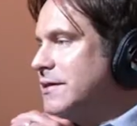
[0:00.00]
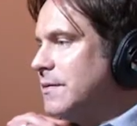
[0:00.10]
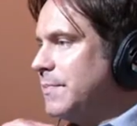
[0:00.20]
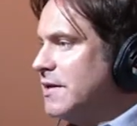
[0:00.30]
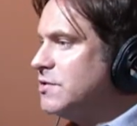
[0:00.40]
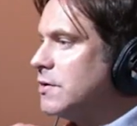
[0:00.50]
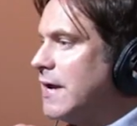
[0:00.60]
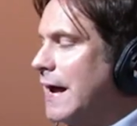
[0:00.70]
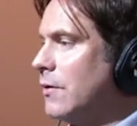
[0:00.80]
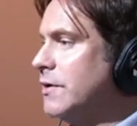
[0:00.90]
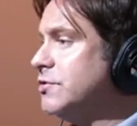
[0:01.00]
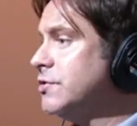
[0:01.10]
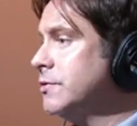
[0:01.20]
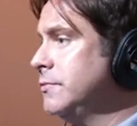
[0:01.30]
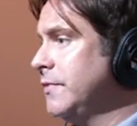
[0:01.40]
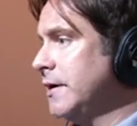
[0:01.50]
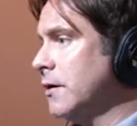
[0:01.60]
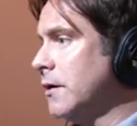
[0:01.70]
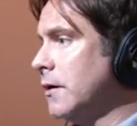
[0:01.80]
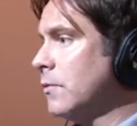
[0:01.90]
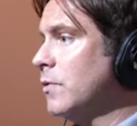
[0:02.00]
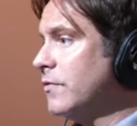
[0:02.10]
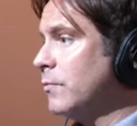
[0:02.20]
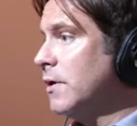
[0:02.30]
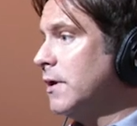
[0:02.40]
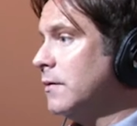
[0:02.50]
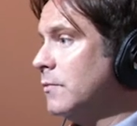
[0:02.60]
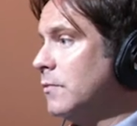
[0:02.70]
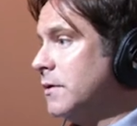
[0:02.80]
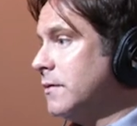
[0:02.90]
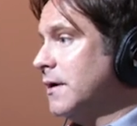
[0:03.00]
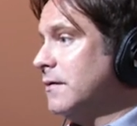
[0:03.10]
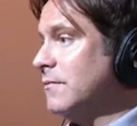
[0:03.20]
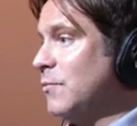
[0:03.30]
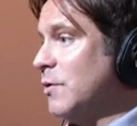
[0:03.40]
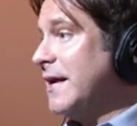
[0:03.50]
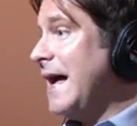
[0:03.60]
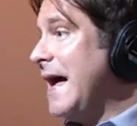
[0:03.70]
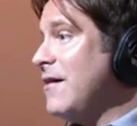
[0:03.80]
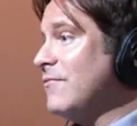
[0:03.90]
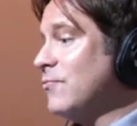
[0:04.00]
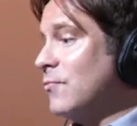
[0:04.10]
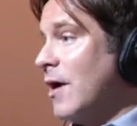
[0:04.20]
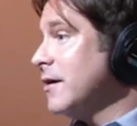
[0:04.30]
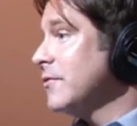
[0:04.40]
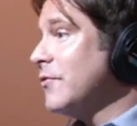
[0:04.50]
It depends on how in tune they are with really what they what they have right